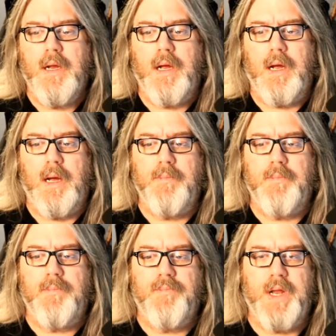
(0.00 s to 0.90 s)

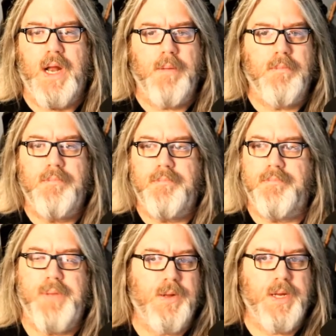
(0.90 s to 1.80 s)
um, that I'm
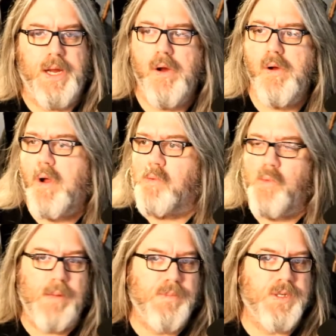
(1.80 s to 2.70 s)
building here, or our
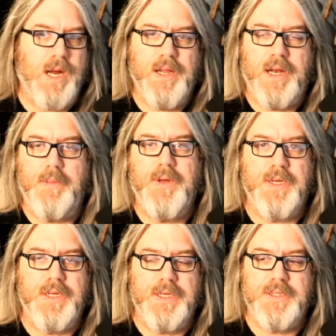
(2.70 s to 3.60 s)
website that I'm
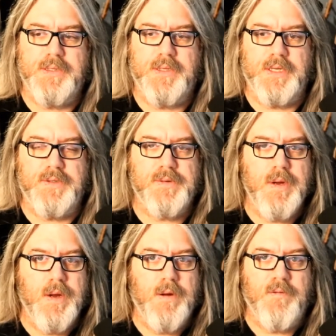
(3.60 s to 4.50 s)
using this this
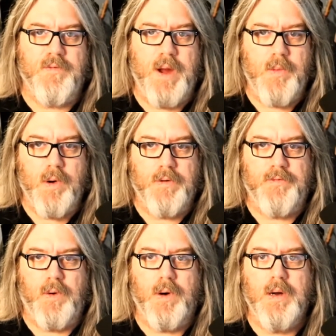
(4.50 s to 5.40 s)
framework
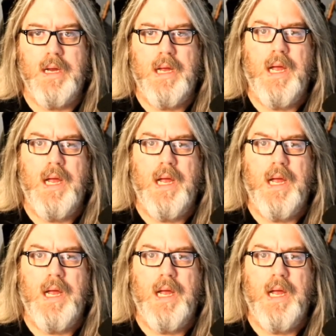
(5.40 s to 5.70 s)
for.